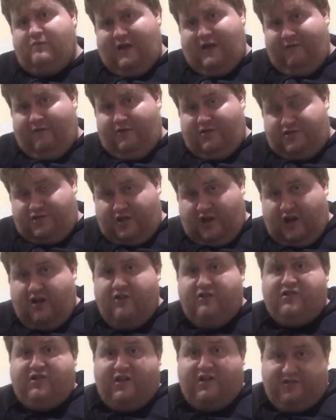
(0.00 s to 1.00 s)
were
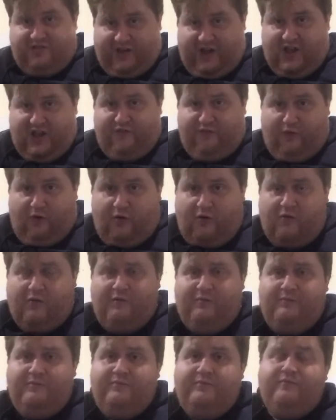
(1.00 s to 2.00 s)
so successful
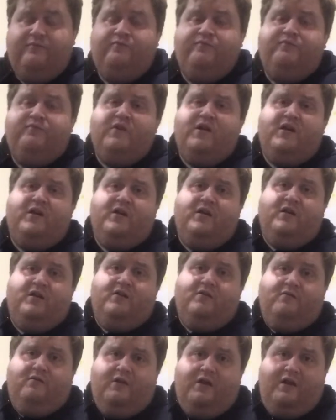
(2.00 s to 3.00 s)

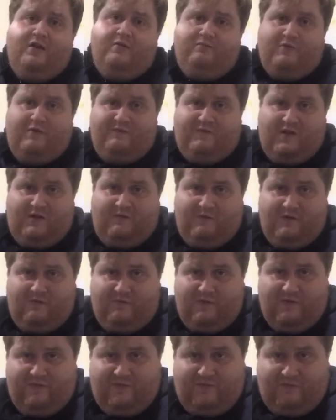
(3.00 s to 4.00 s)

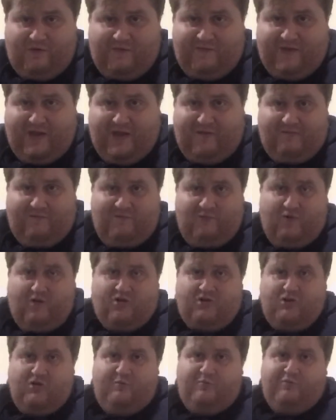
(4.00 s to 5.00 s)
with their
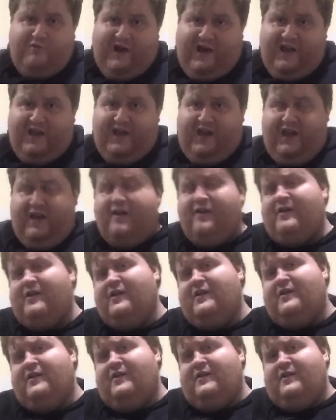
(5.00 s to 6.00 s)
YouTube pranking,
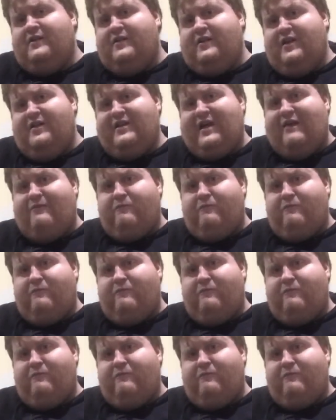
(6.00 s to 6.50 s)
and they